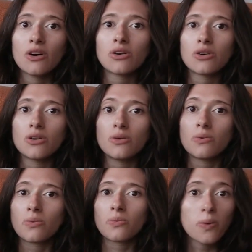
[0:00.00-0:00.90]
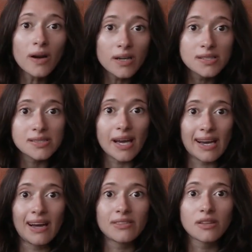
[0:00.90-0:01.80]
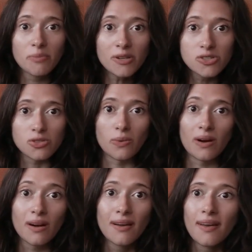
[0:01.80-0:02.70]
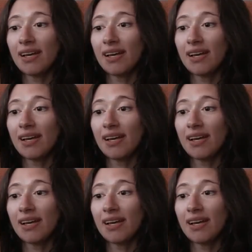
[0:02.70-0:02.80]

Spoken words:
who works at the bookstore.